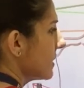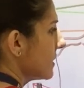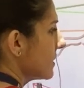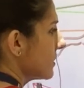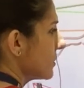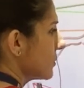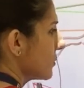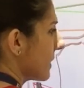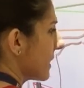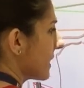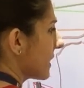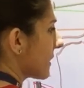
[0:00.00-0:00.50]

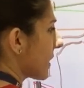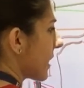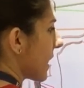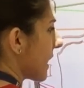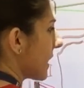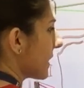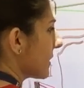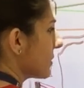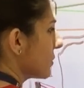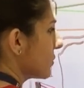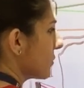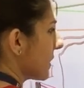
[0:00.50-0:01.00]
straight
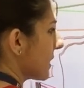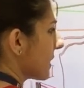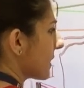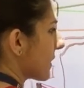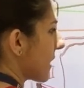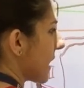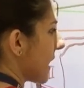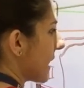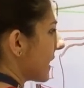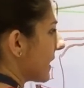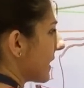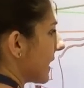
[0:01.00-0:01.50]

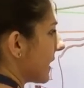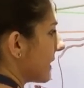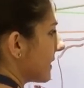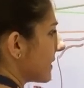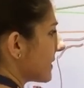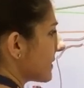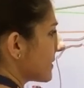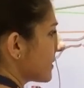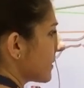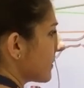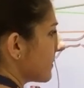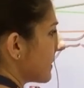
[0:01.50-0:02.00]
line, and
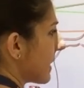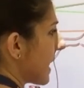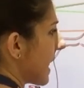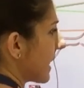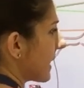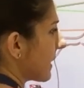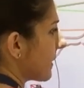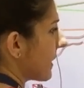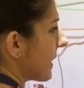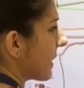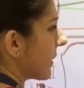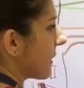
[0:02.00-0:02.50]
then some knotty